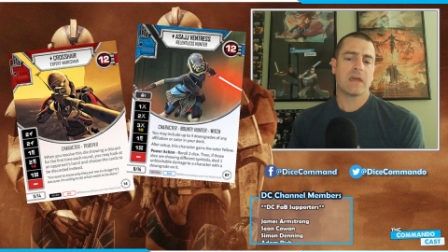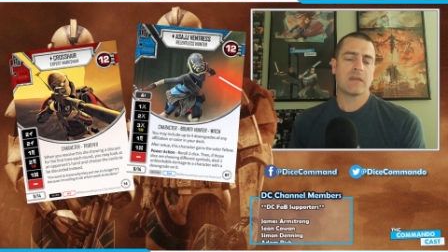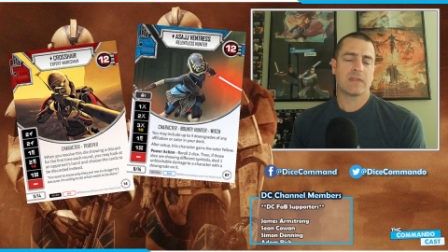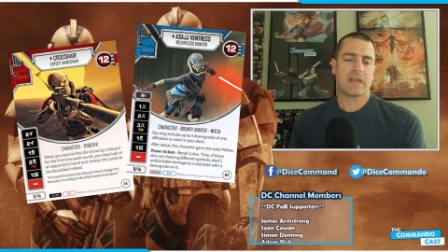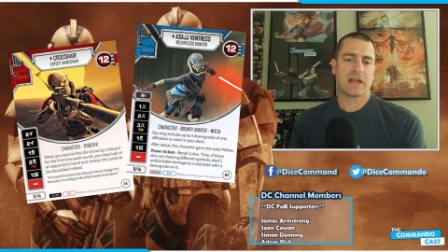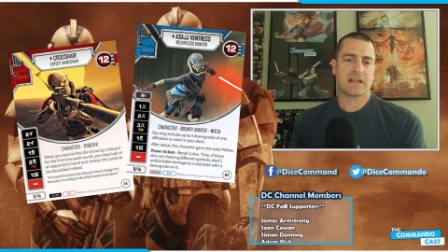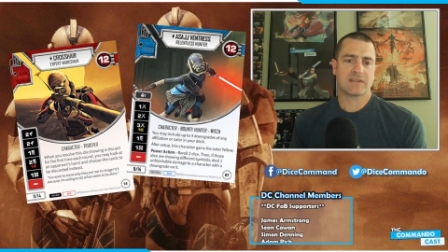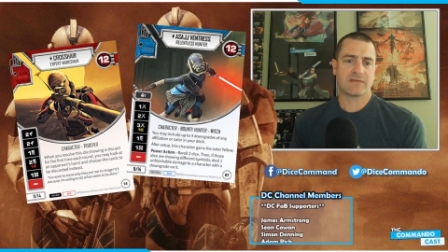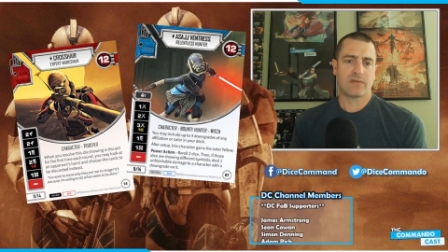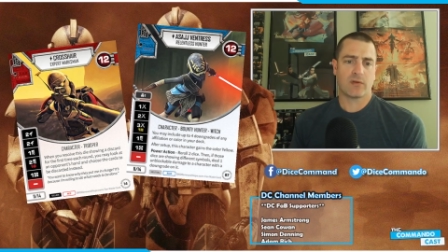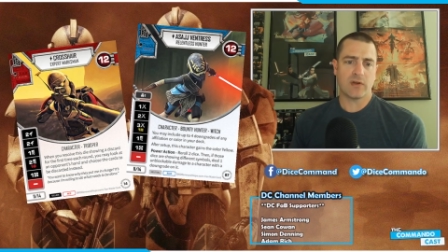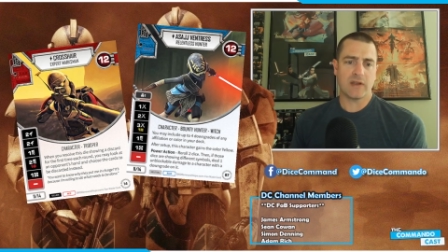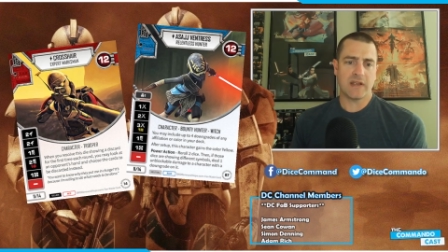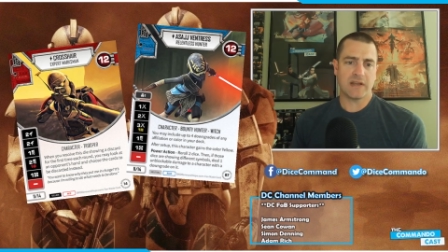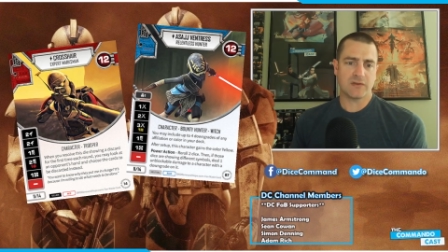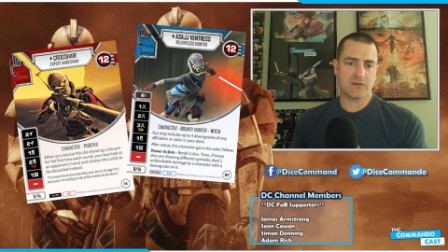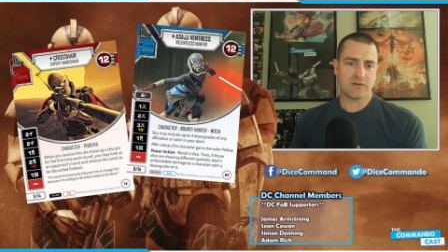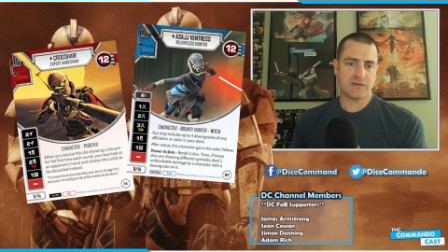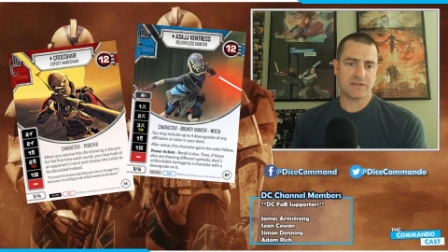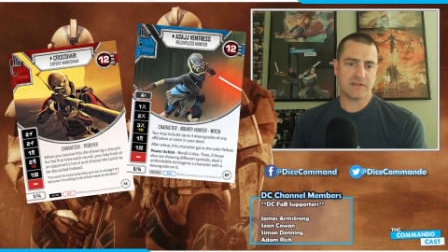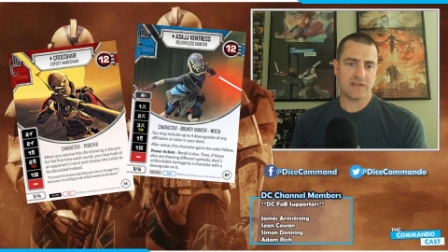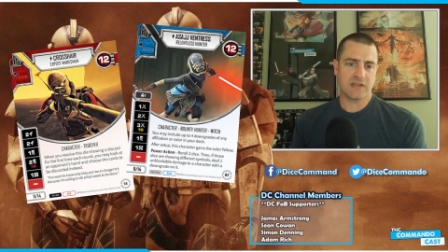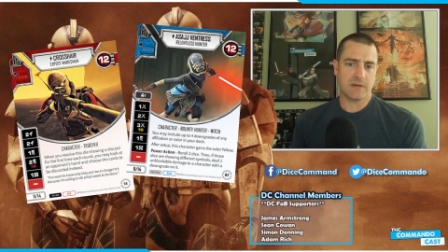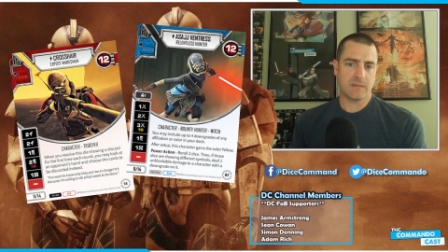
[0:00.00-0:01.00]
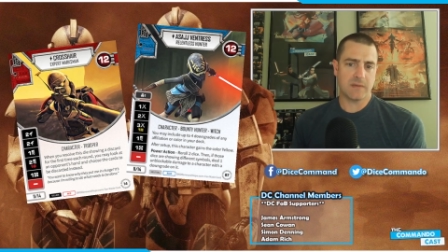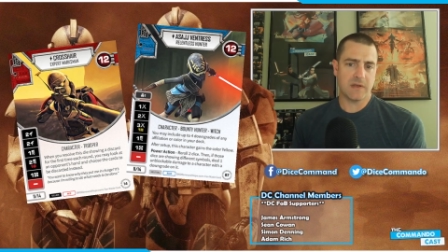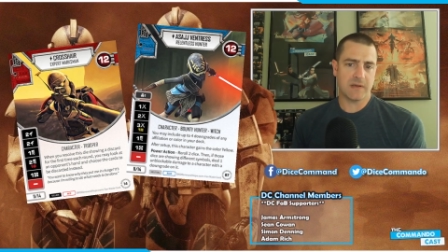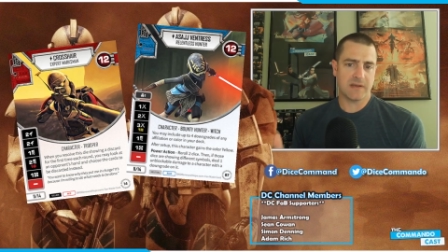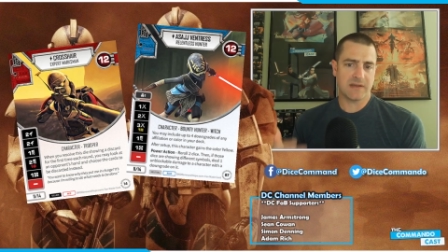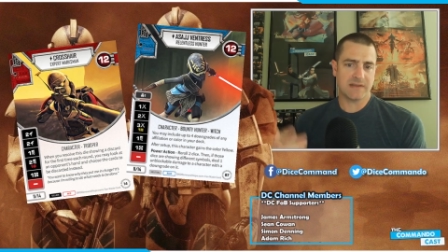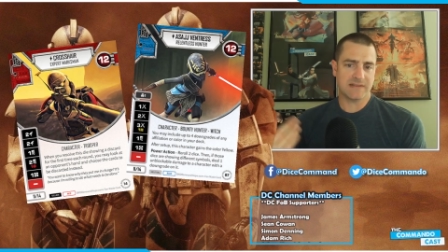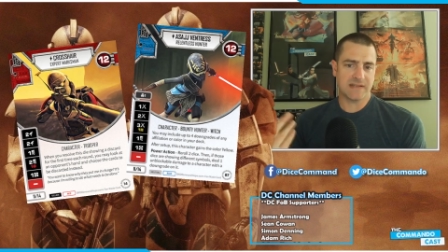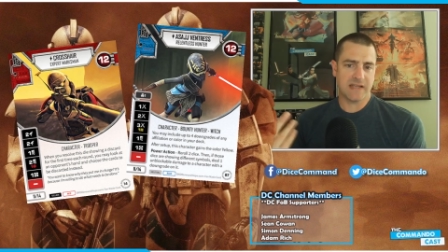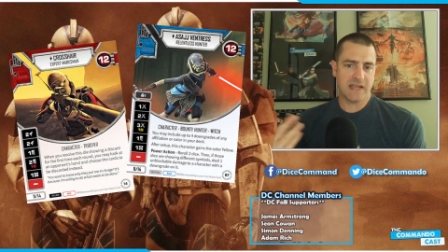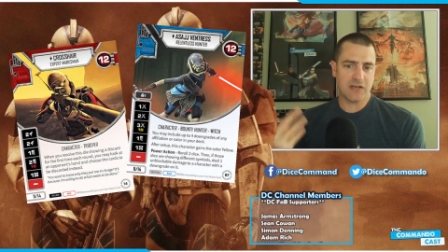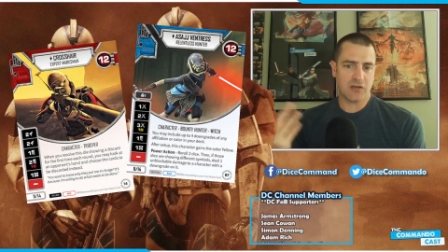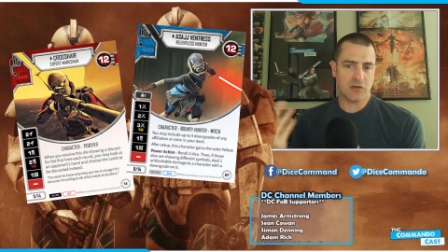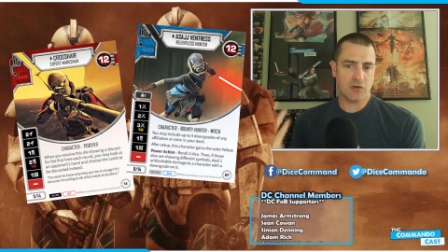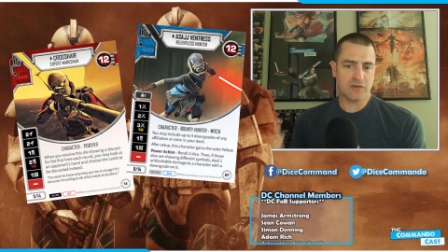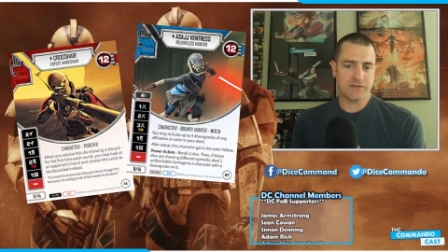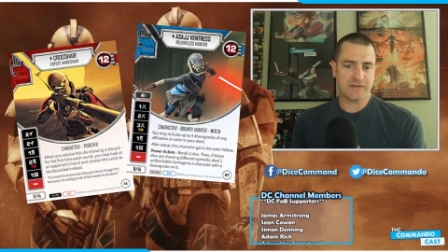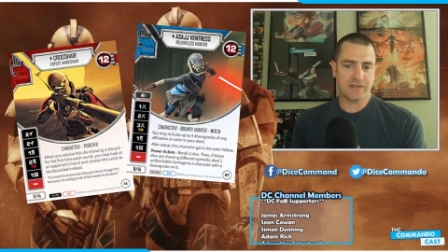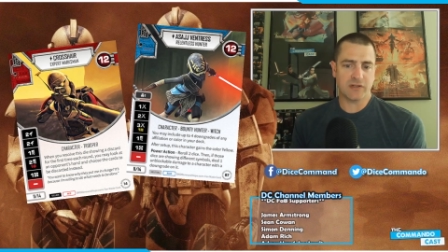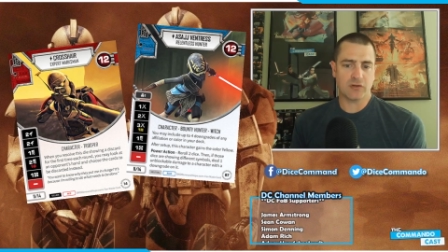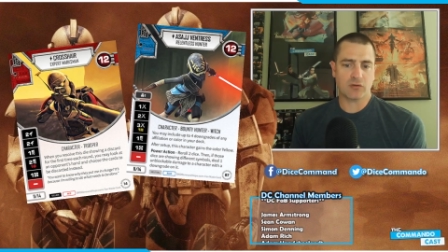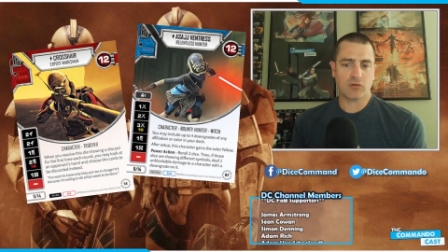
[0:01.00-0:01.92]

That's very interesting to me because again, you're using